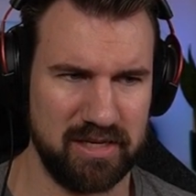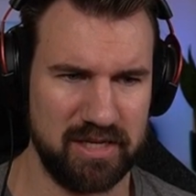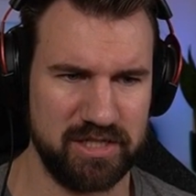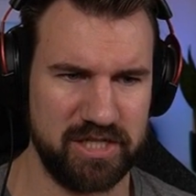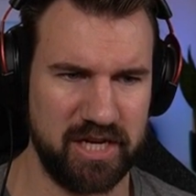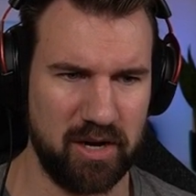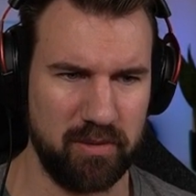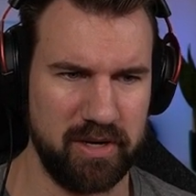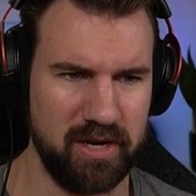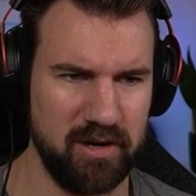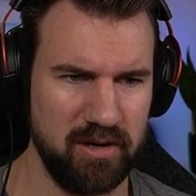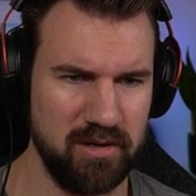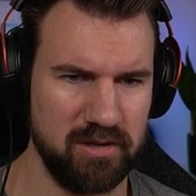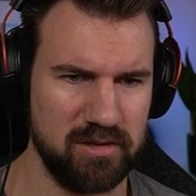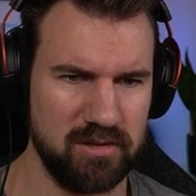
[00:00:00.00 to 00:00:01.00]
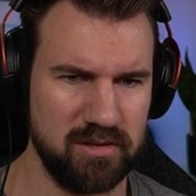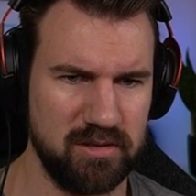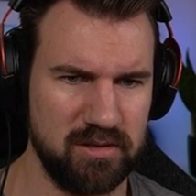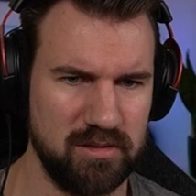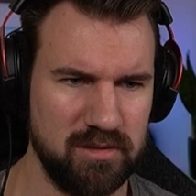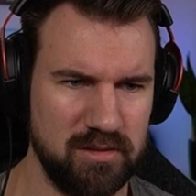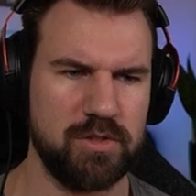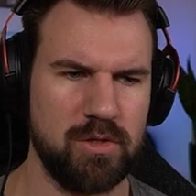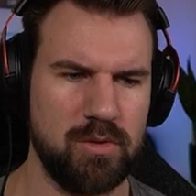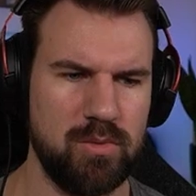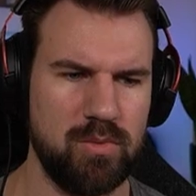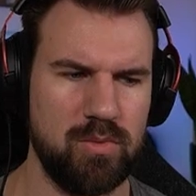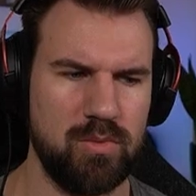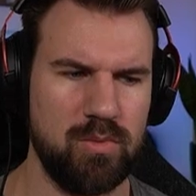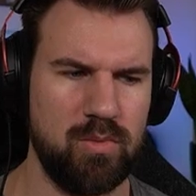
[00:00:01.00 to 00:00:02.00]
Is she out here?
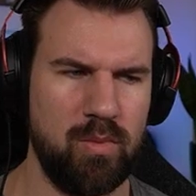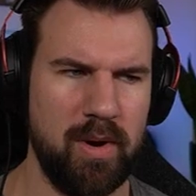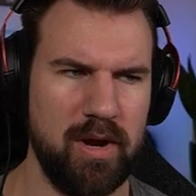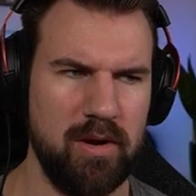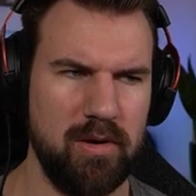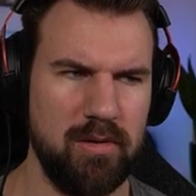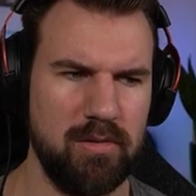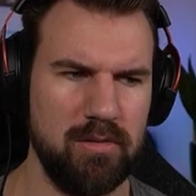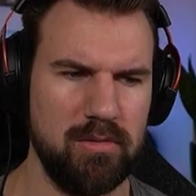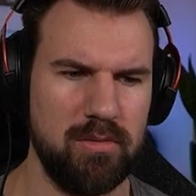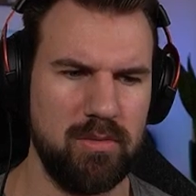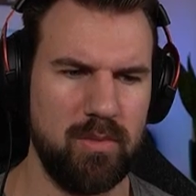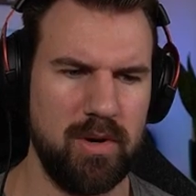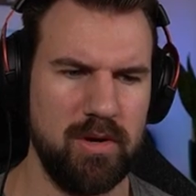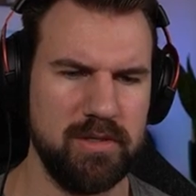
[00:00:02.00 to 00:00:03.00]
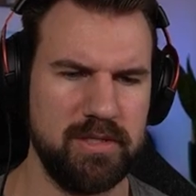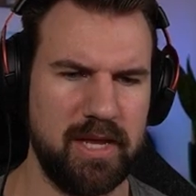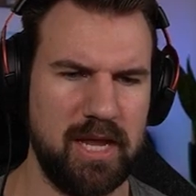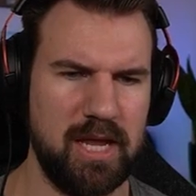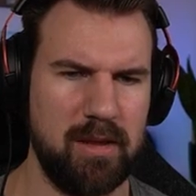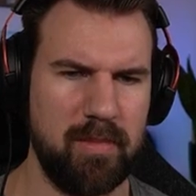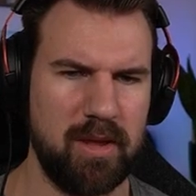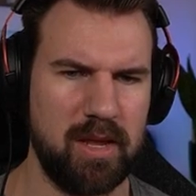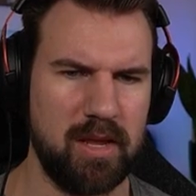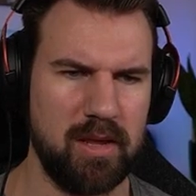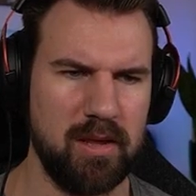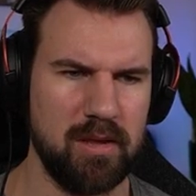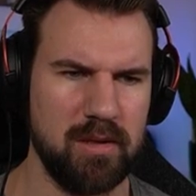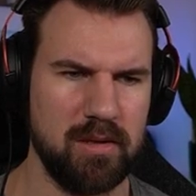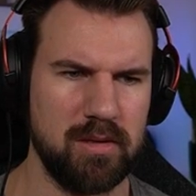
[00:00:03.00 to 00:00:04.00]
So where where is Amy?